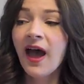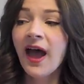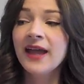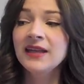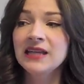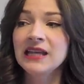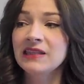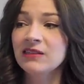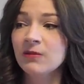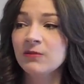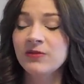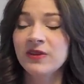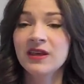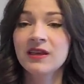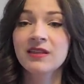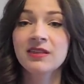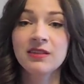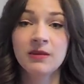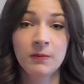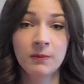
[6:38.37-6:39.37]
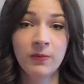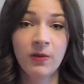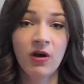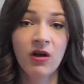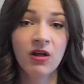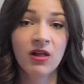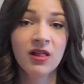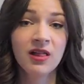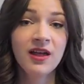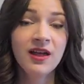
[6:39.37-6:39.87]
I need something
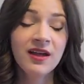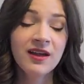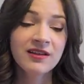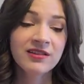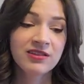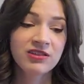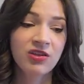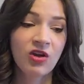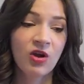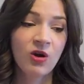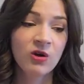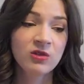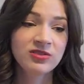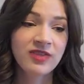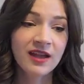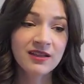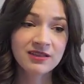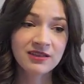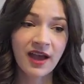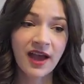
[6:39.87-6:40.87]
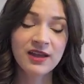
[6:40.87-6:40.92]
simple. So that's